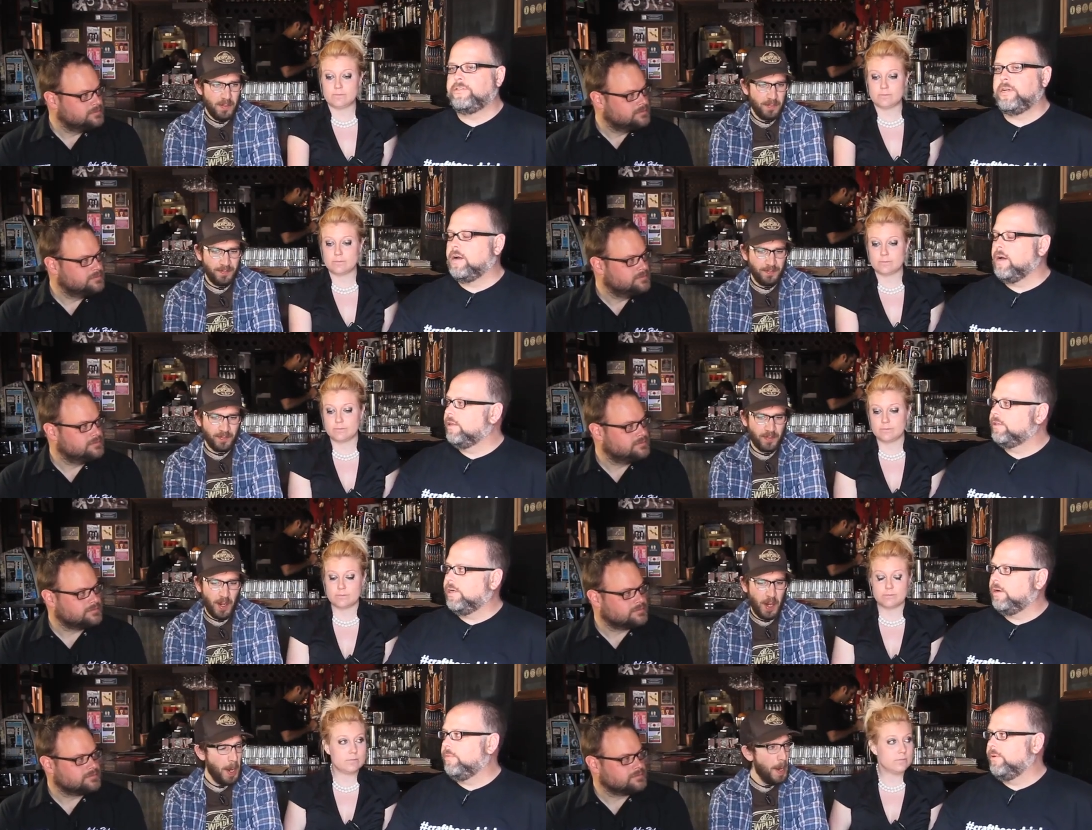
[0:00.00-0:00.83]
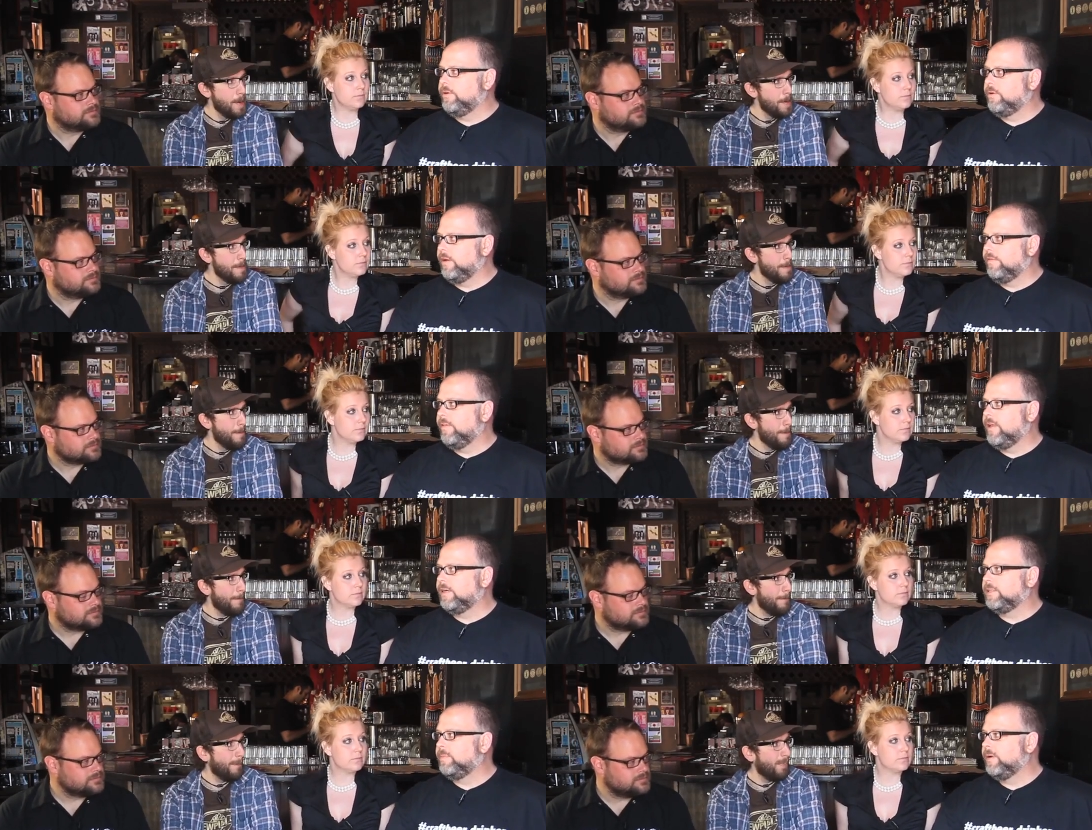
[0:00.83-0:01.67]
Speaker 1: Chuck on the show when we do Green
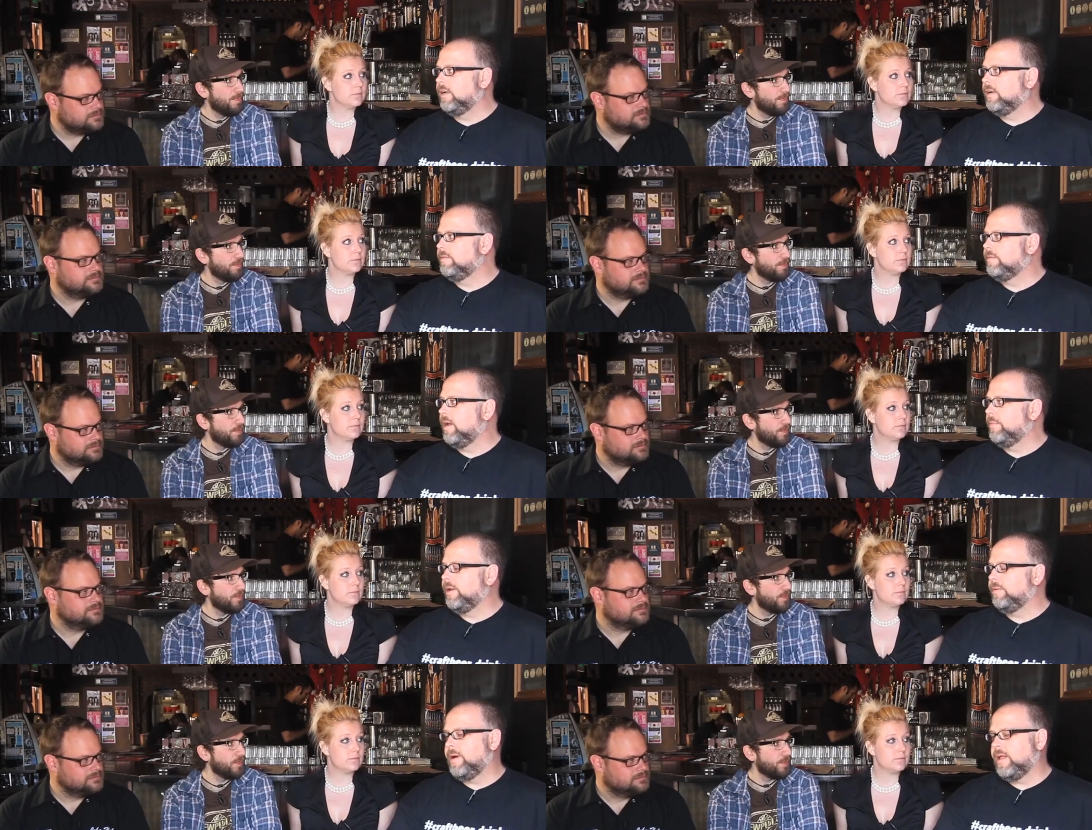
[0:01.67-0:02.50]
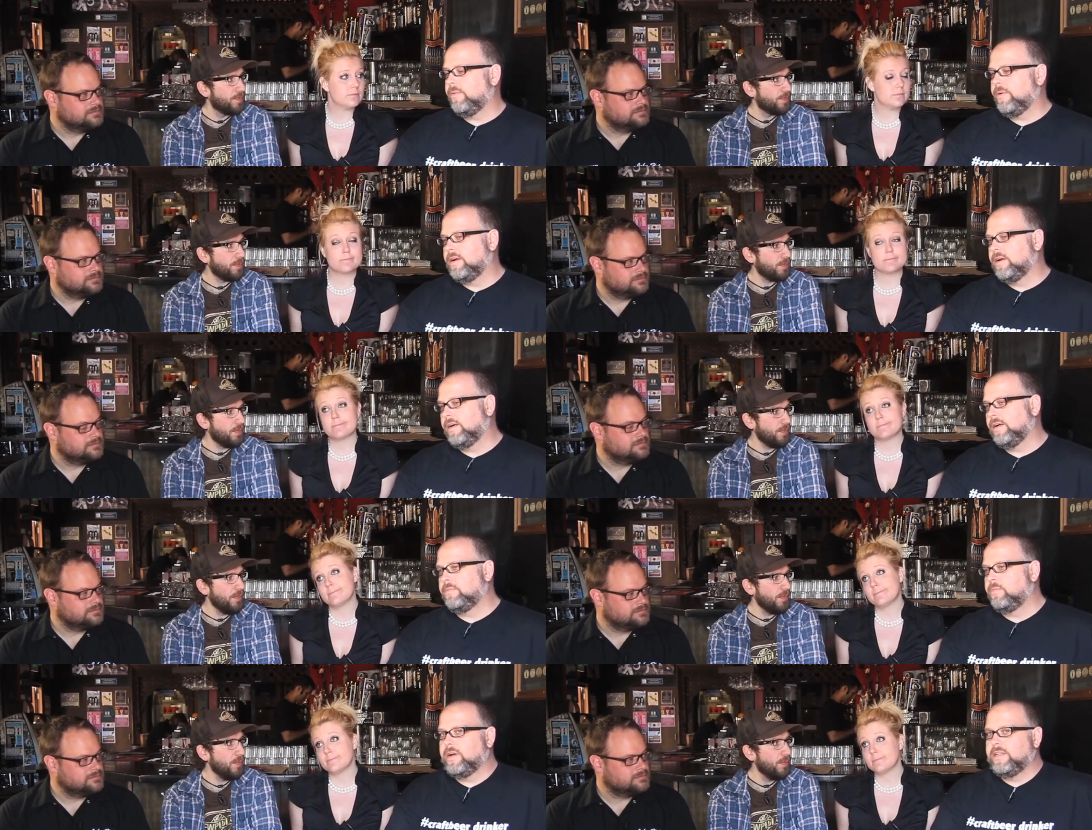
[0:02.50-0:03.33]
Flash, but I mean, Palate
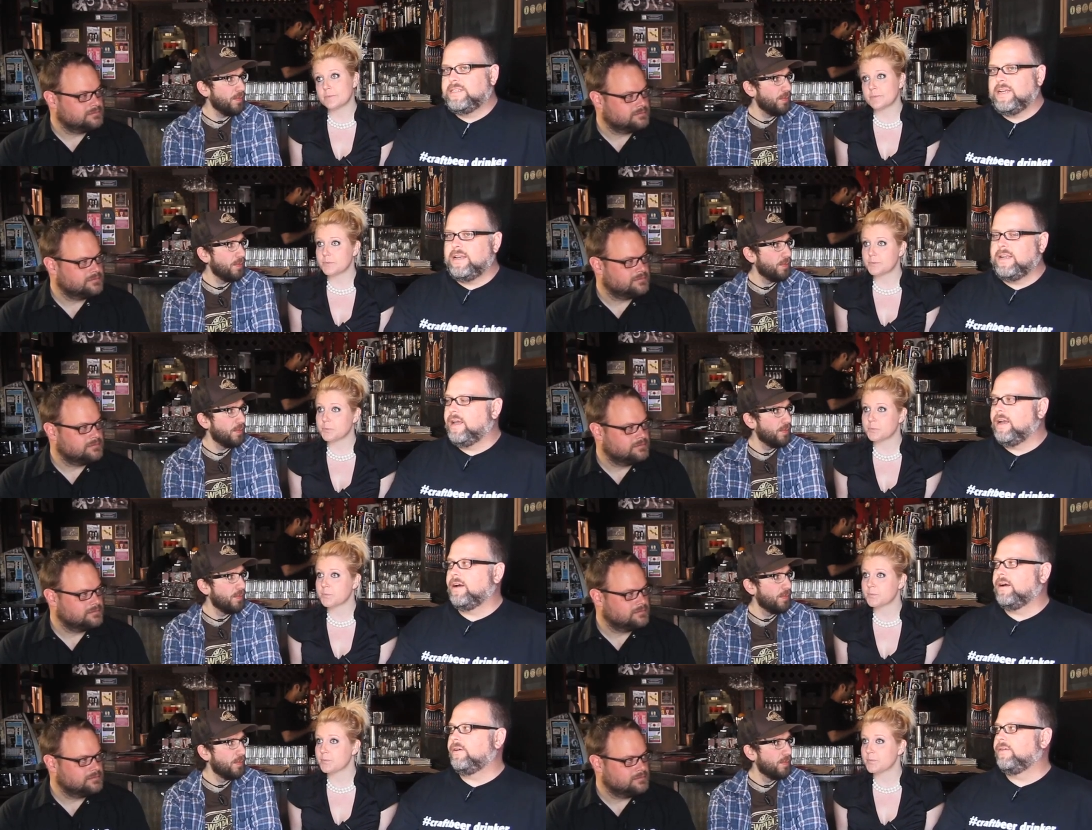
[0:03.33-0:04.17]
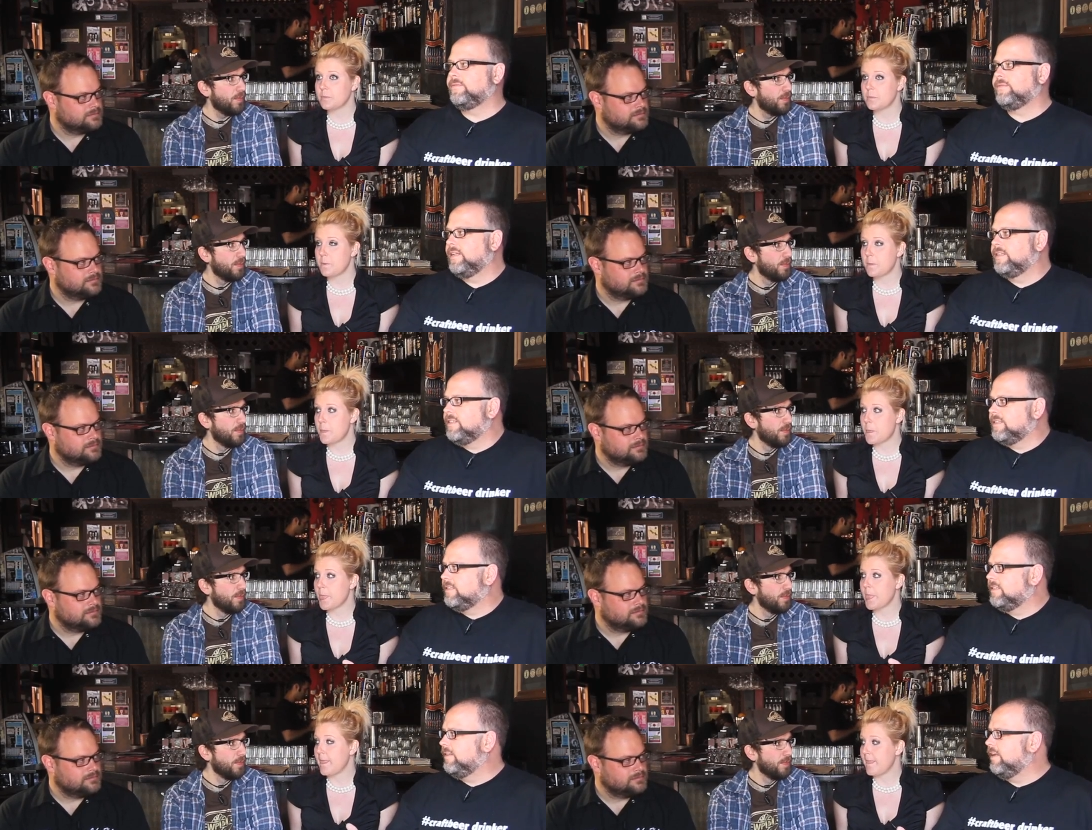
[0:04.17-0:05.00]
Wrecker, we're in San Diego. It's
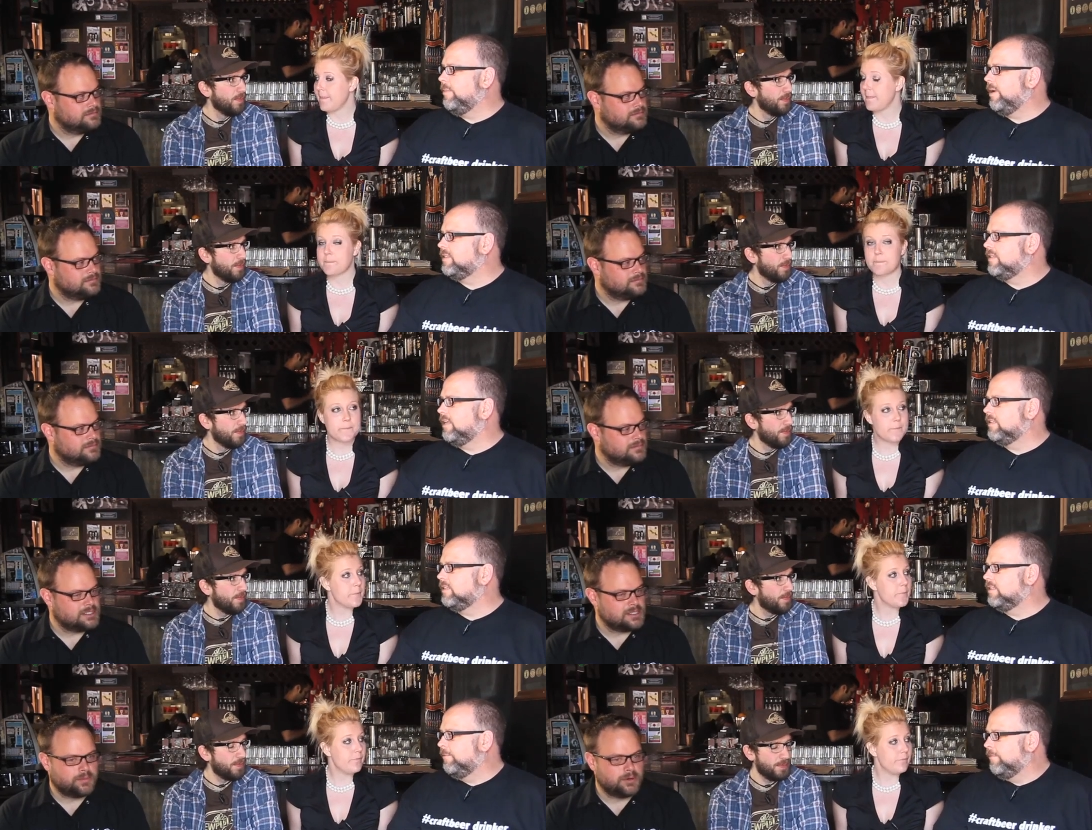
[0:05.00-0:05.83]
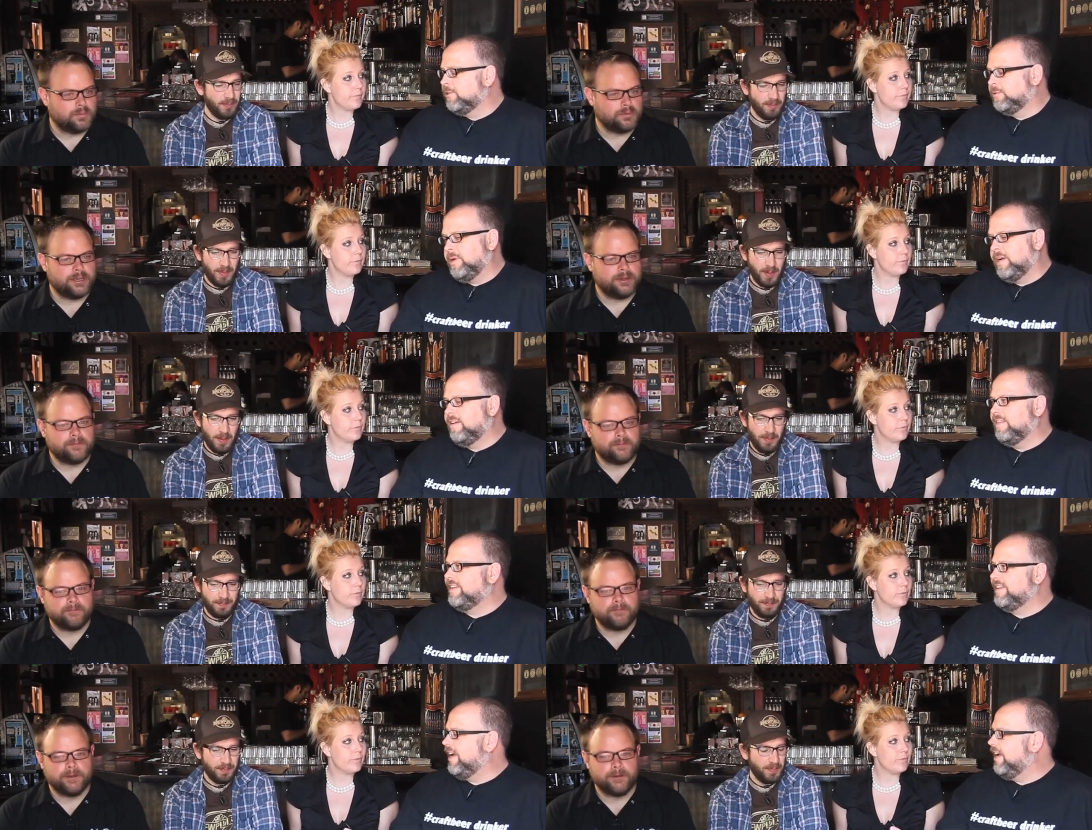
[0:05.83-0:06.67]
just, it makes sense. It's, the first beer
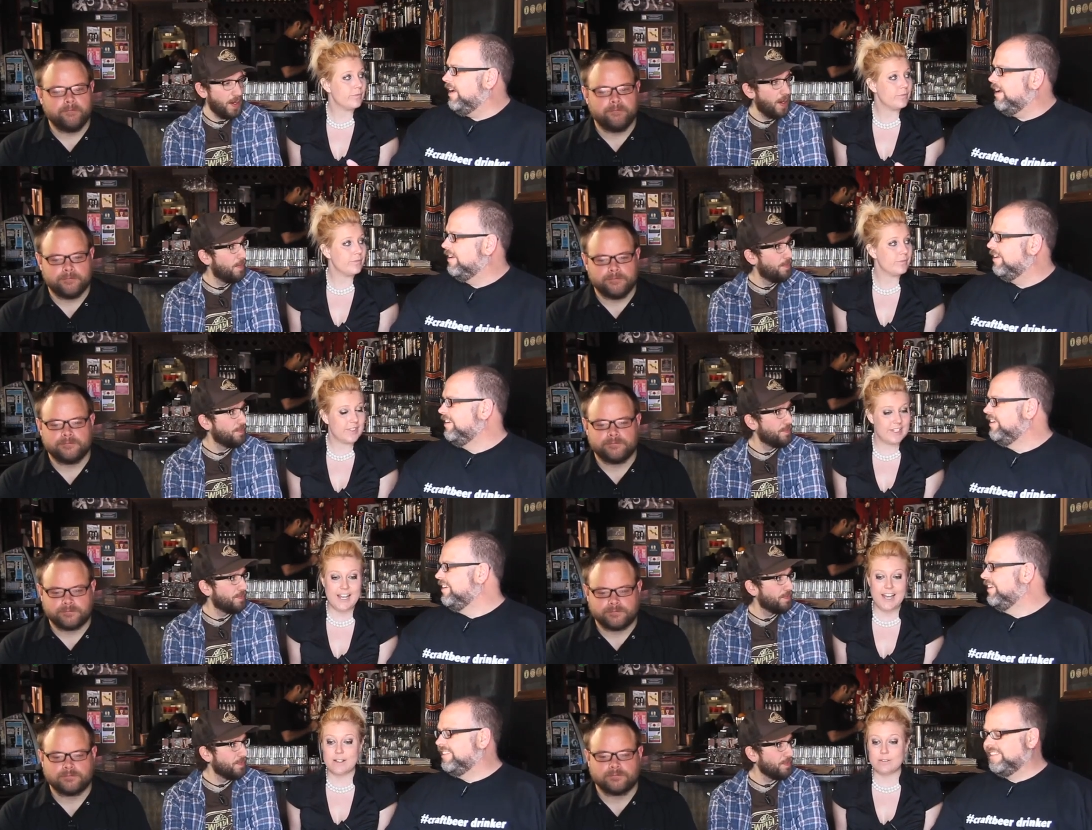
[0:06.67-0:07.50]
of the day. Yeah. yeah.